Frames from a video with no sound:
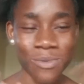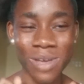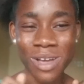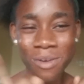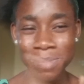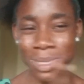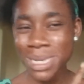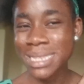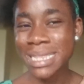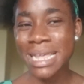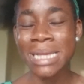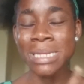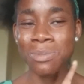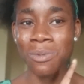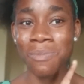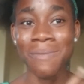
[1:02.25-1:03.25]
We're coming to the
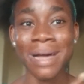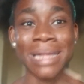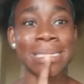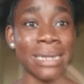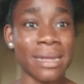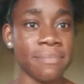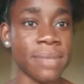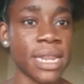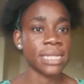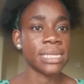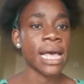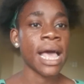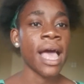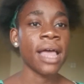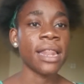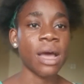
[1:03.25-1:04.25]
textbook part in a
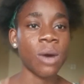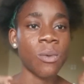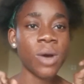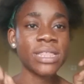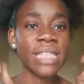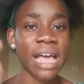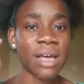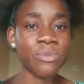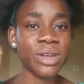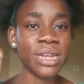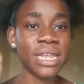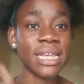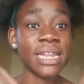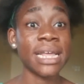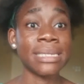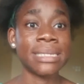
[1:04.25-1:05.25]
minute. That what they are
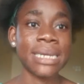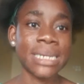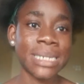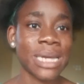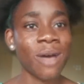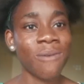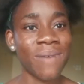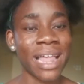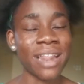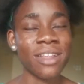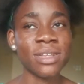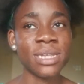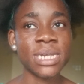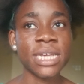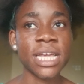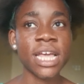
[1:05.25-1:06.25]
reading in essential
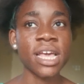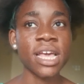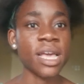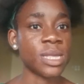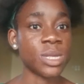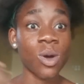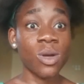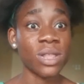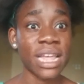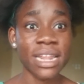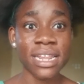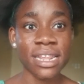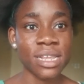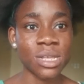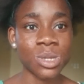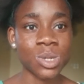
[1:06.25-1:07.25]
biology is all that
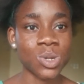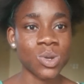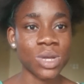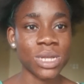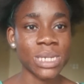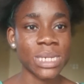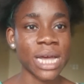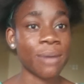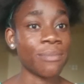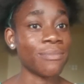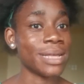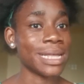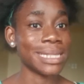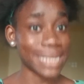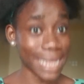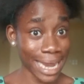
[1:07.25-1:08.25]
they need to know in
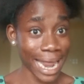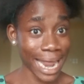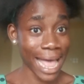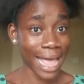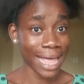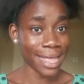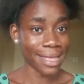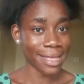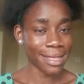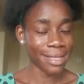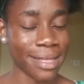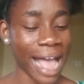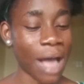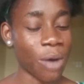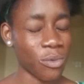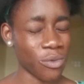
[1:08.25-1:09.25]
JAMB. It's a
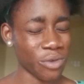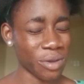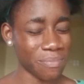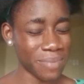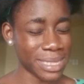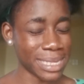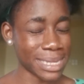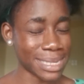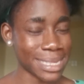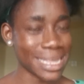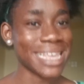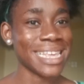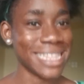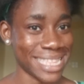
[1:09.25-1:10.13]
lie. I will repeat it.